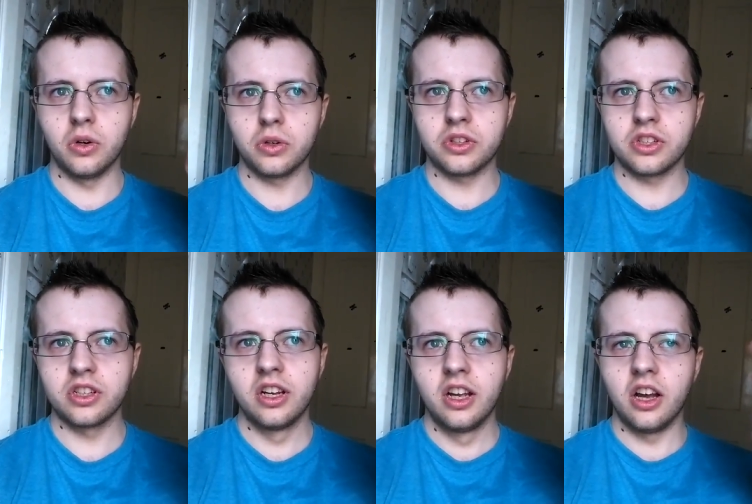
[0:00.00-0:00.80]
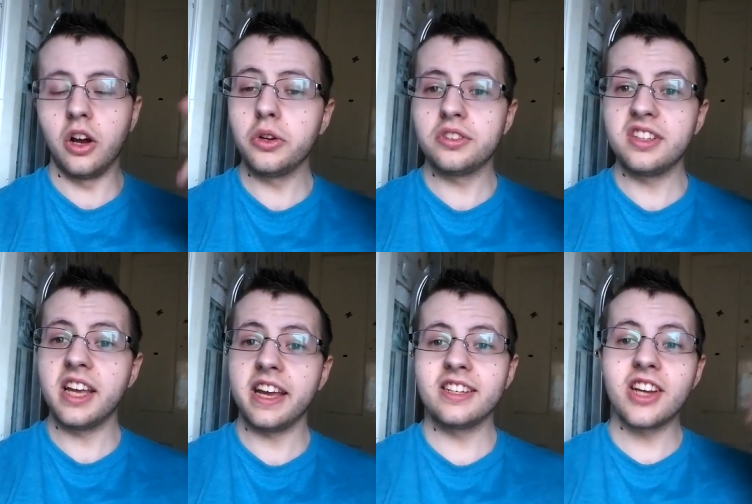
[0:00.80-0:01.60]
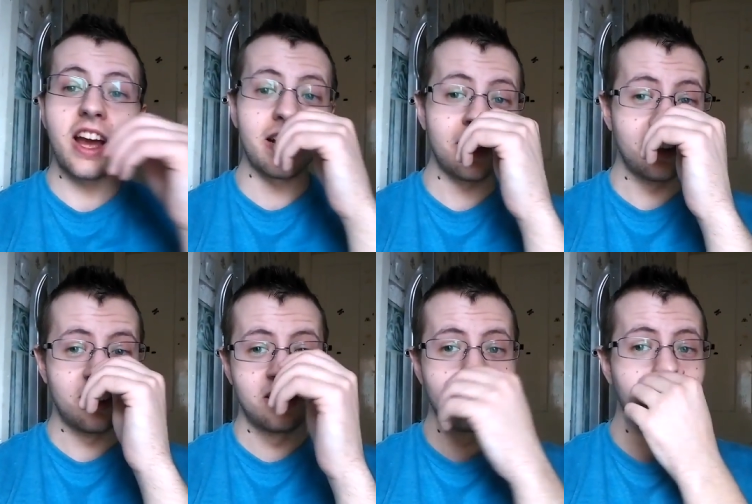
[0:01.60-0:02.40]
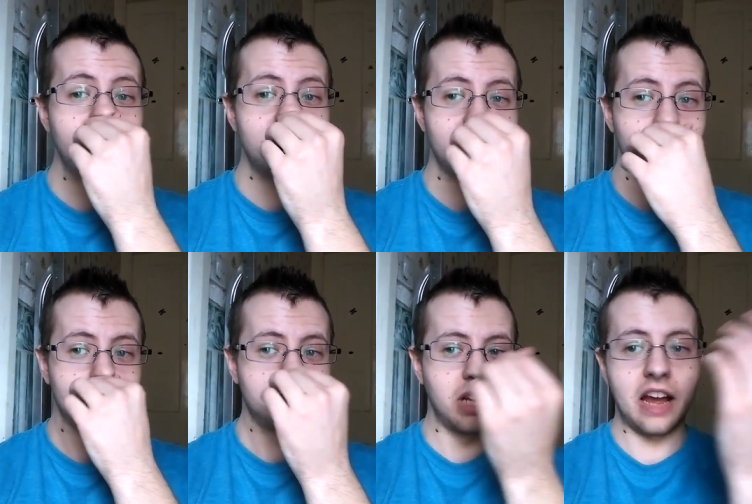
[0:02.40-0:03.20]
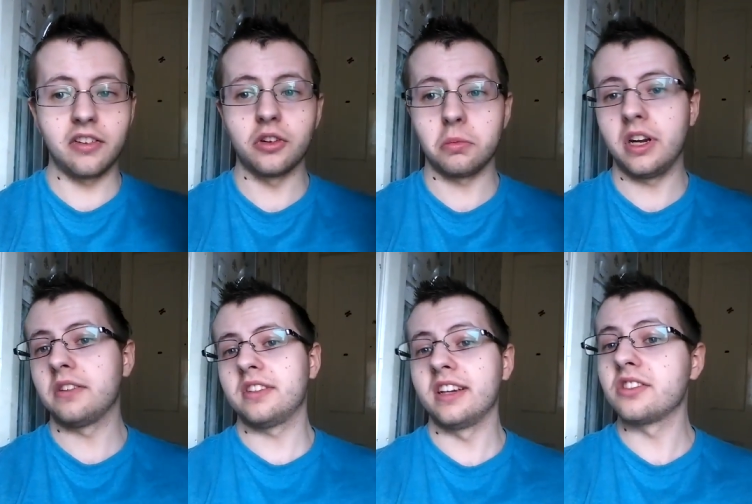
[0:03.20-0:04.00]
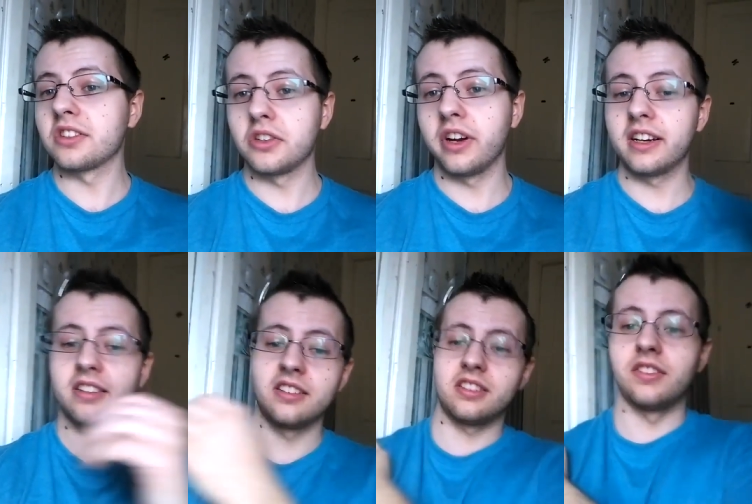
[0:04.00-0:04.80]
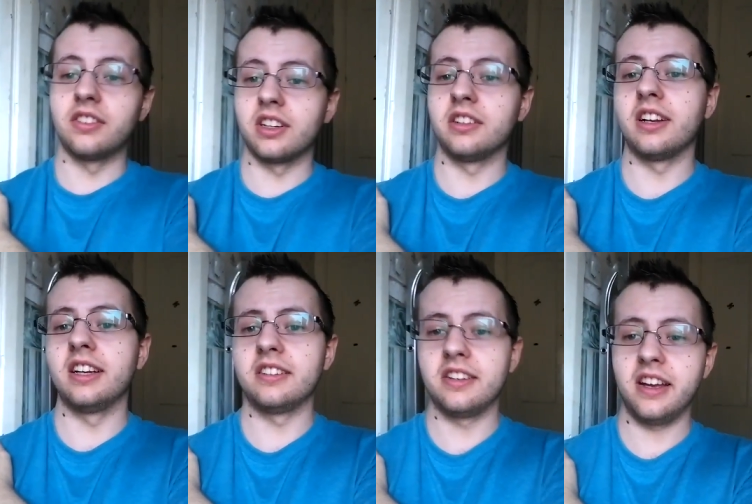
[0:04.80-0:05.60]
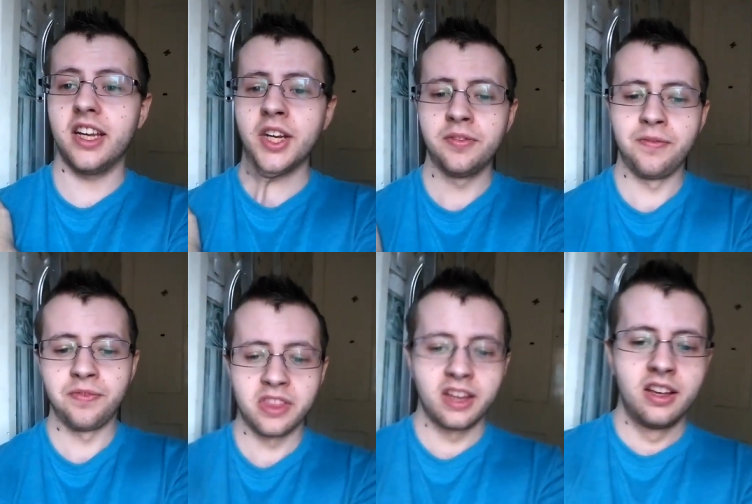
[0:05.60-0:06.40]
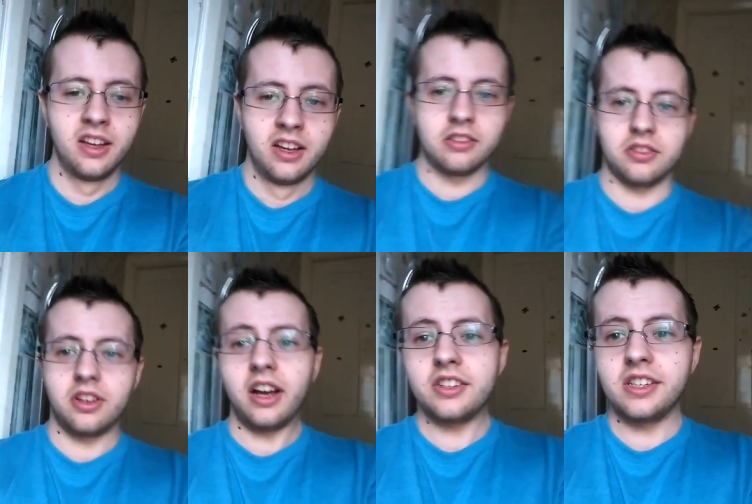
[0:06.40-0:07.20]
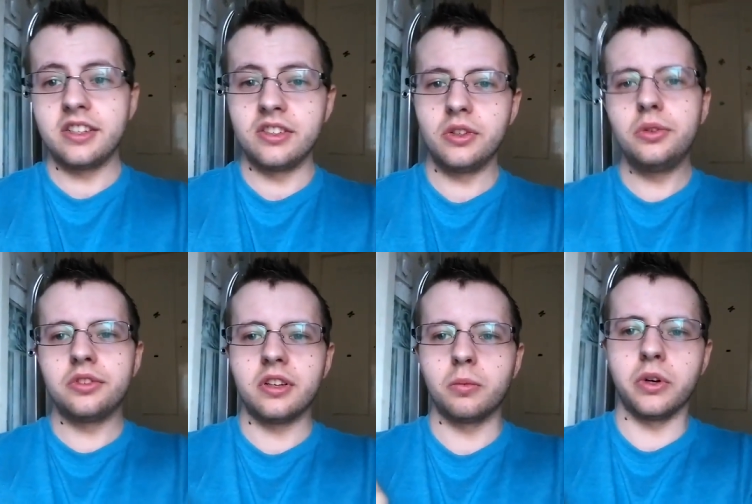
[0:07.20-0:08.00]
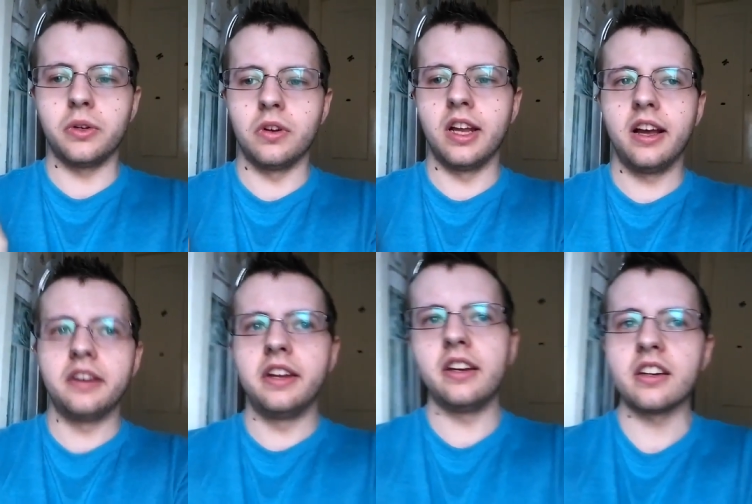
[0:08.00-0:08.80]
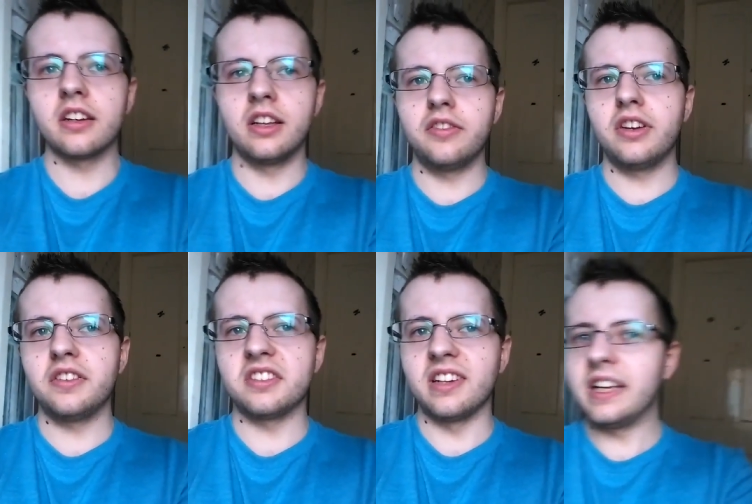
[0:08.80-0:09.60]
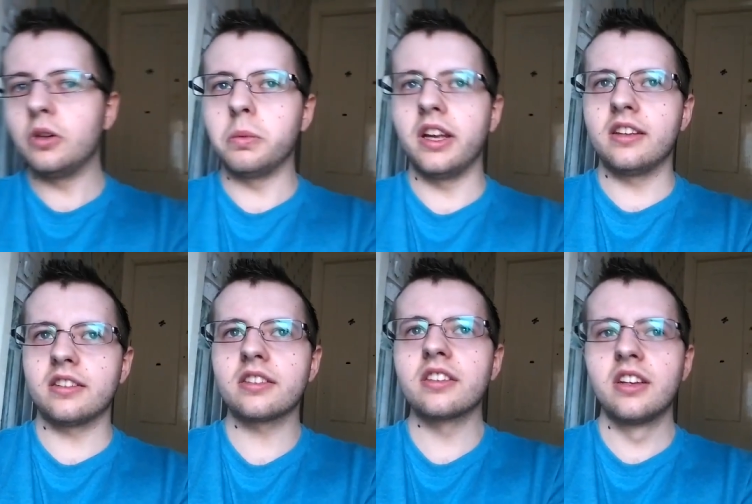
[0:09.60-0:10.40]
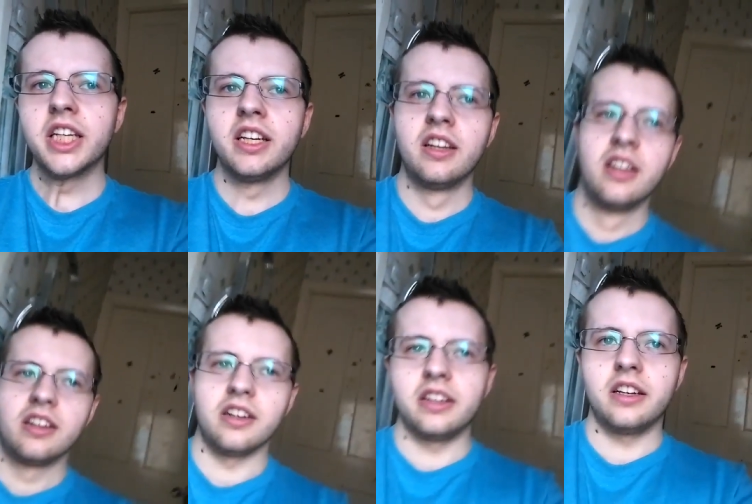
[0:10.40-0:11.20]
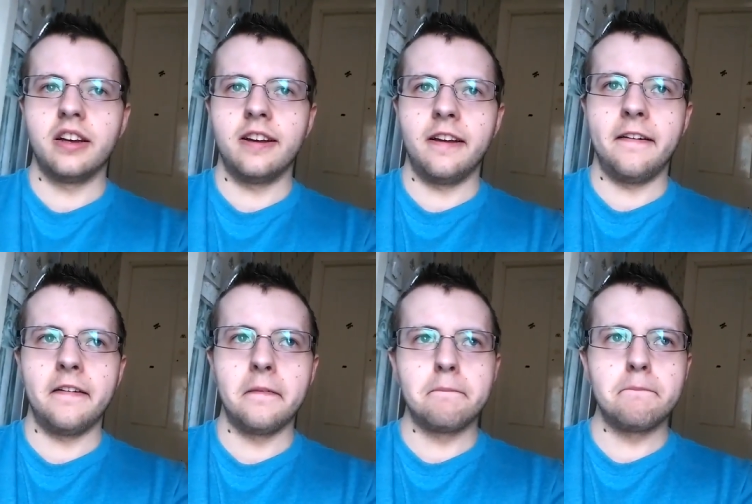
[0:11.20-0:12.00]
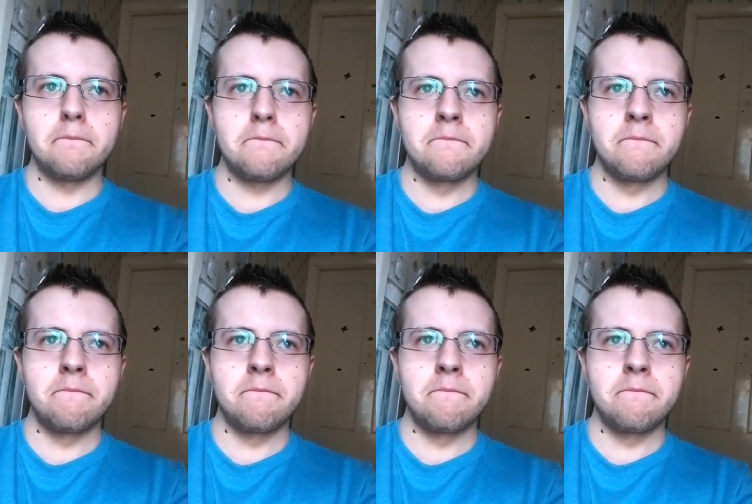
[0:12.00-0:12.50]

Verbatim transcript: Or O C H A. I haven't got the pronunciation correct. That's something I'm going to learn today. So start actually using what you're learning, even if it's little bits. I, um,